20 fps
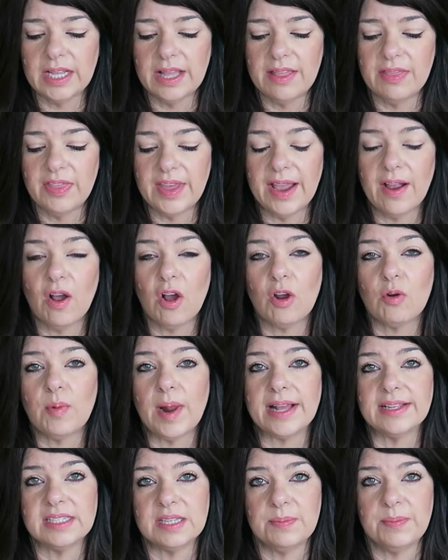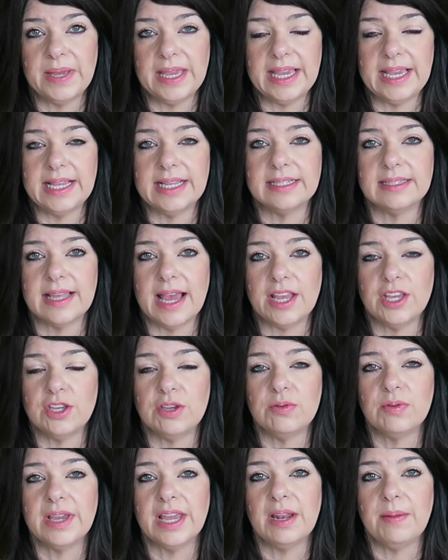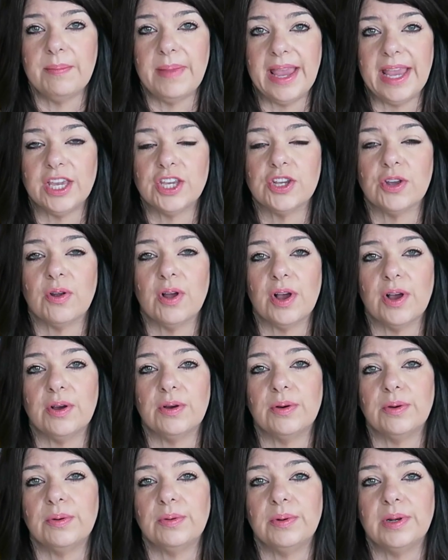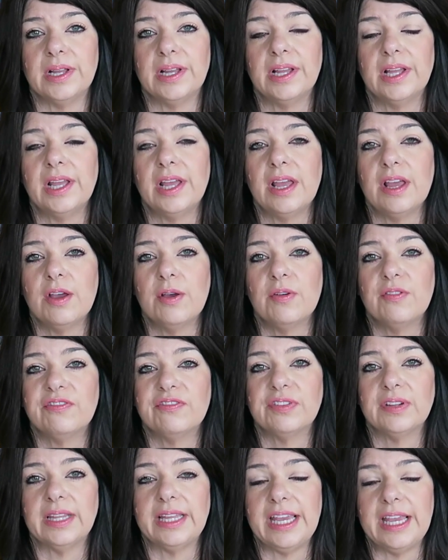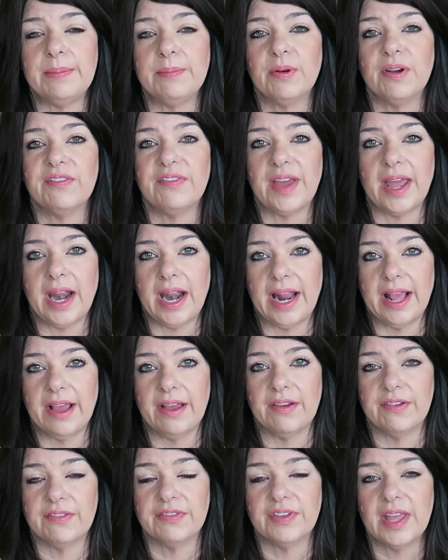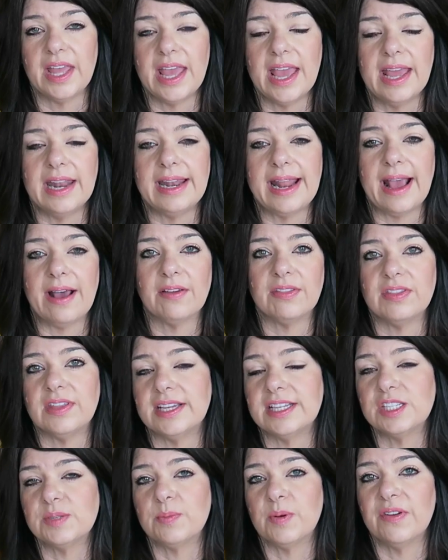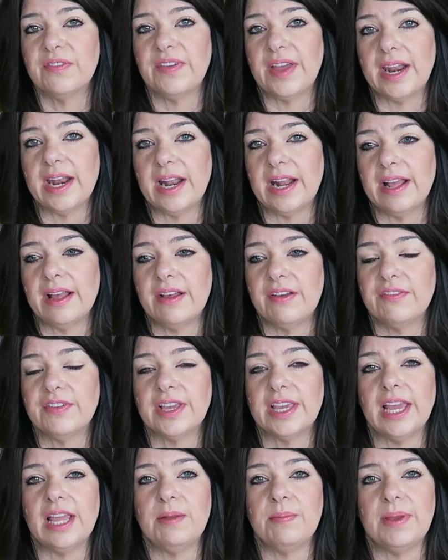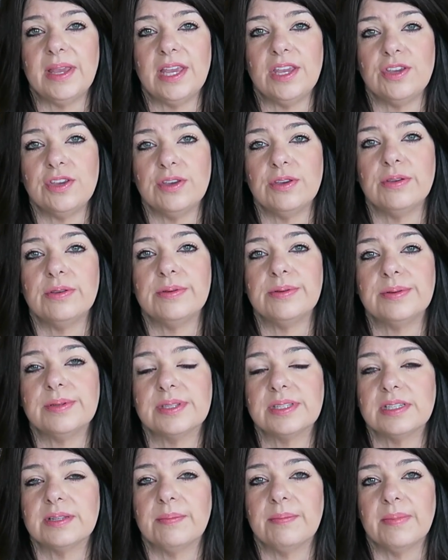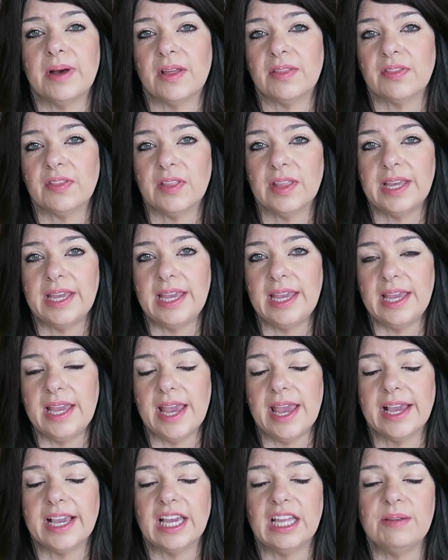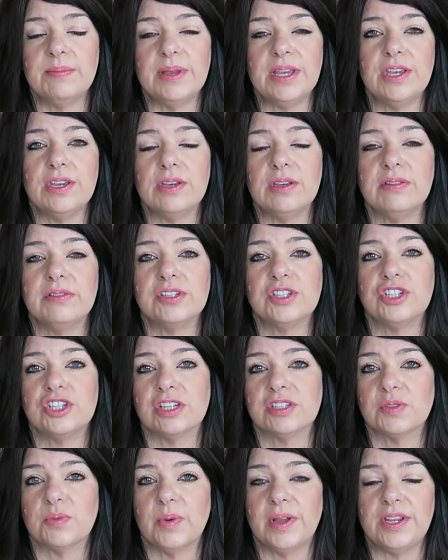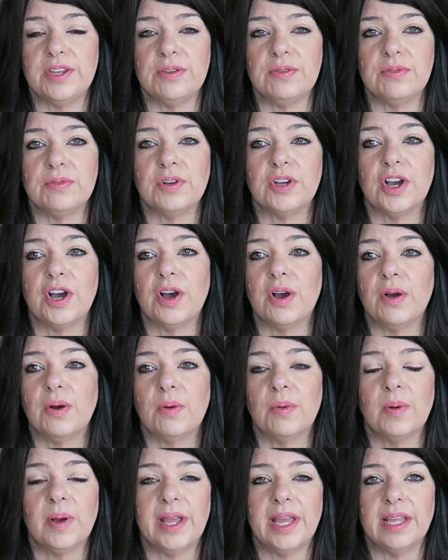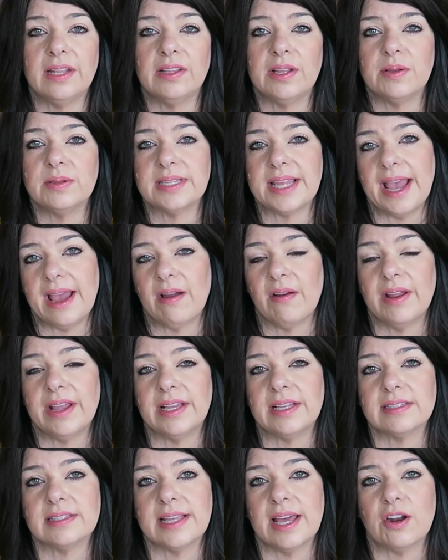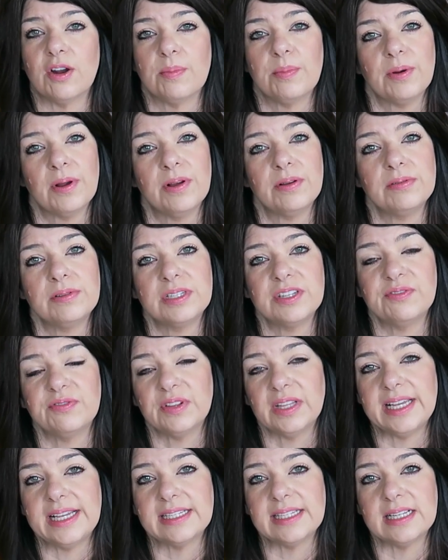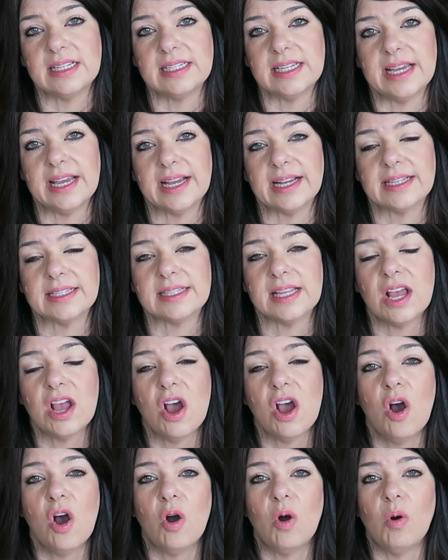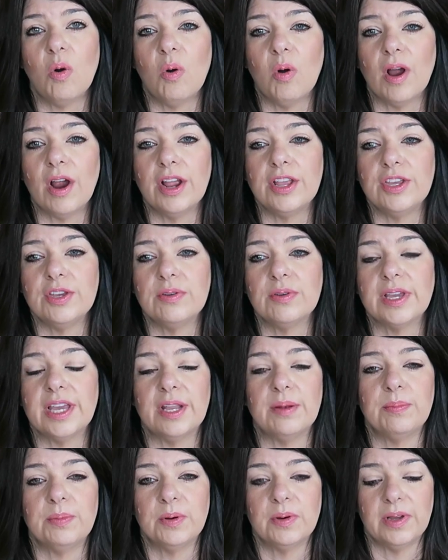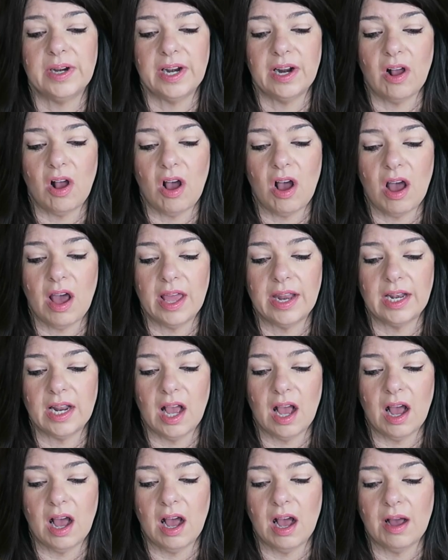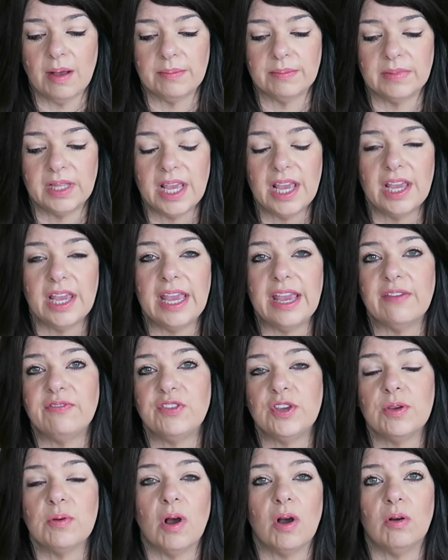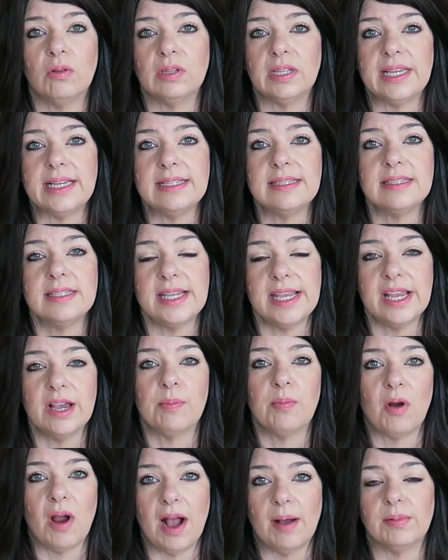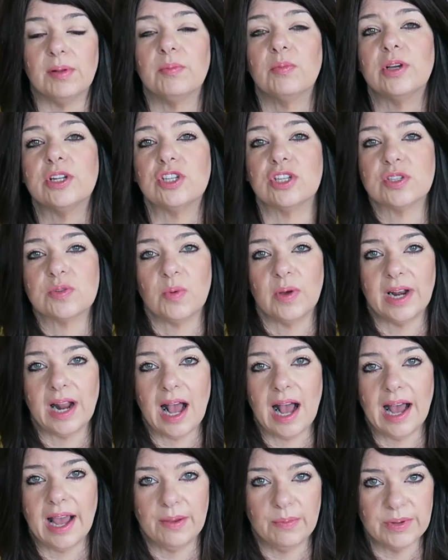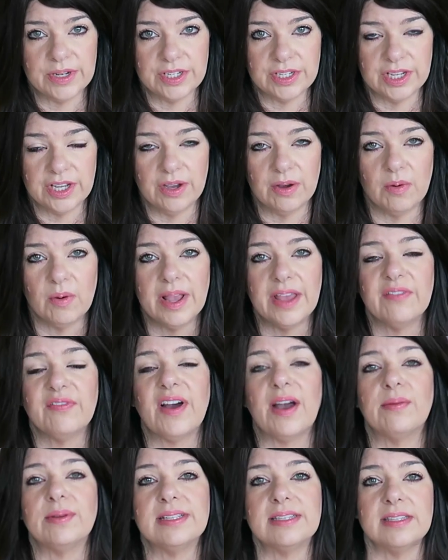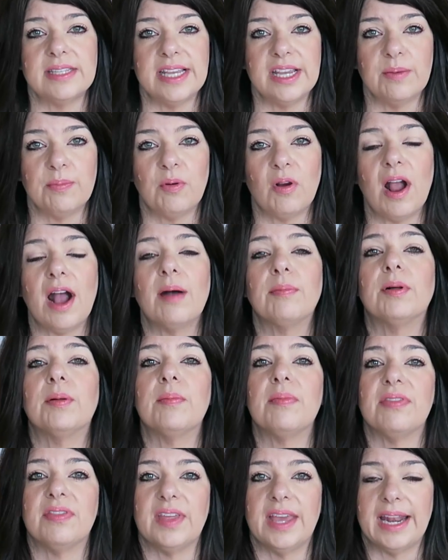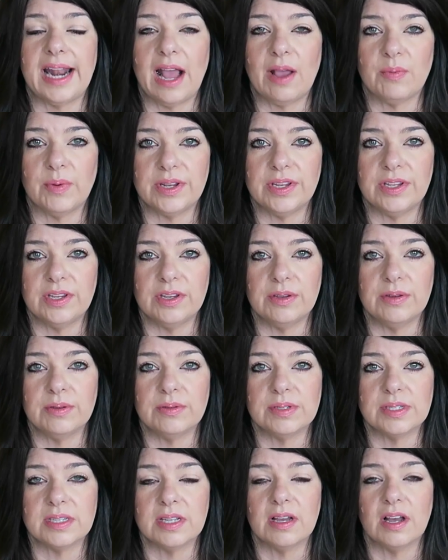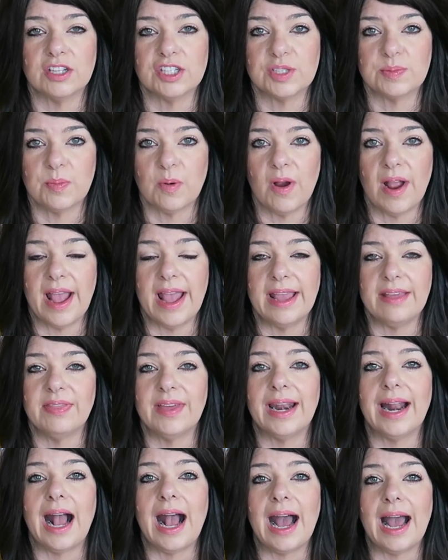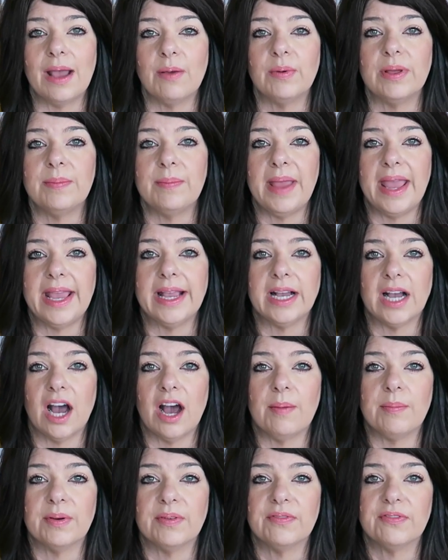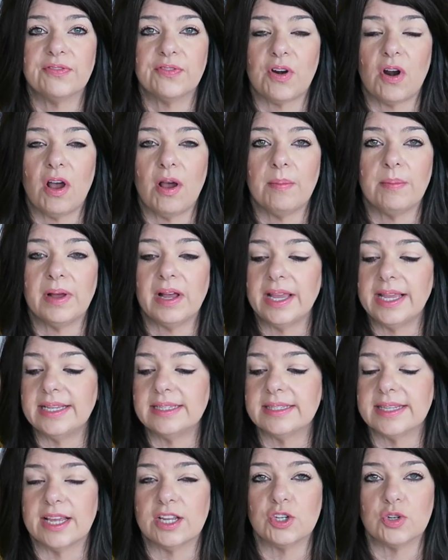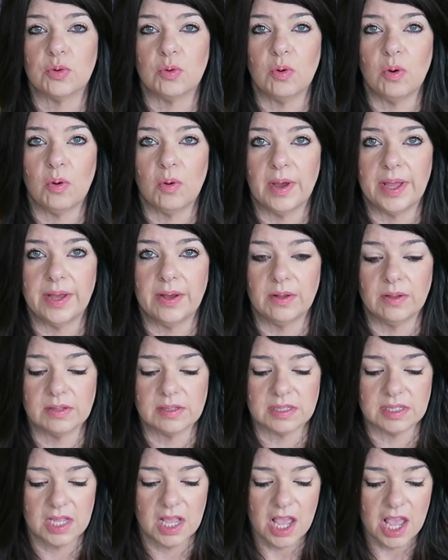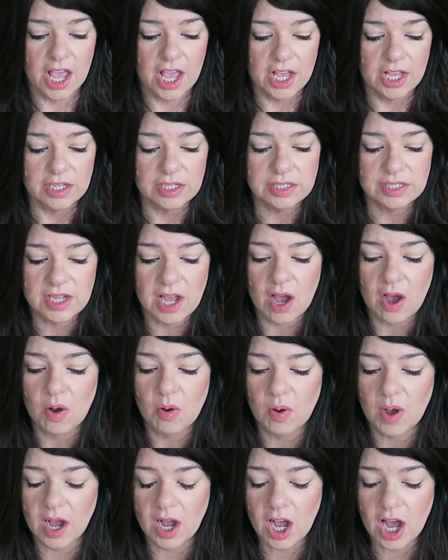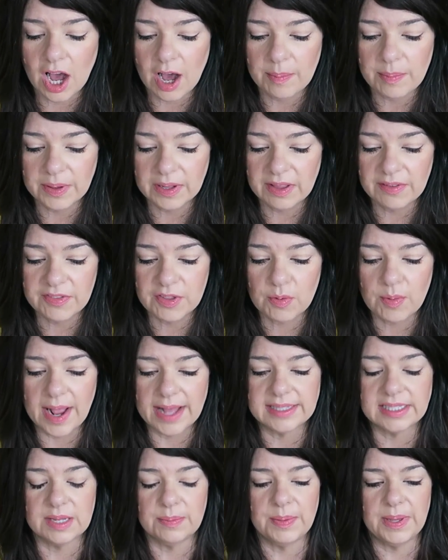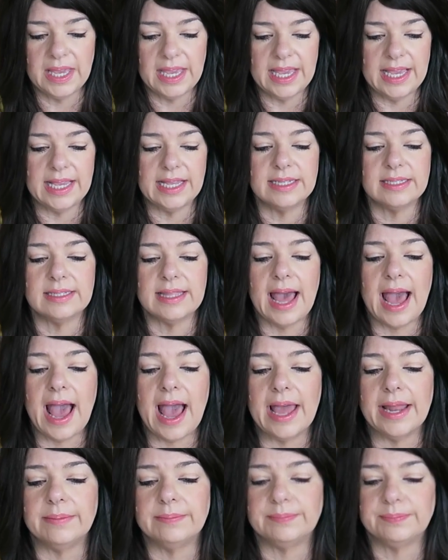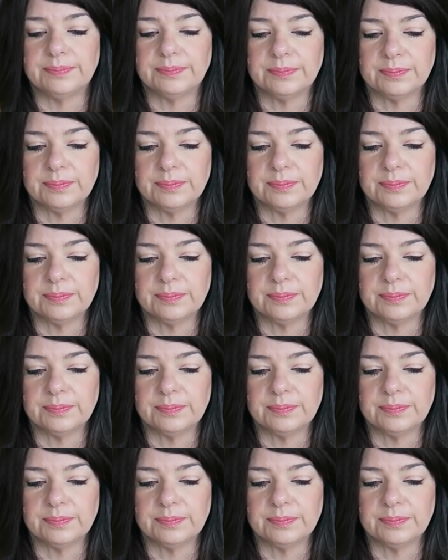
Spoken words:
there are recipes that you can make your own flea preventative. Now this preventative can be used monthly. It can be used just when you go in those areas that are prone to fleas and ticks, or you can put it on if you only see a problem, which is what I would do. If I would see a problem, then I would use a spray that I would make up from essential oils. So a couple of the recipes that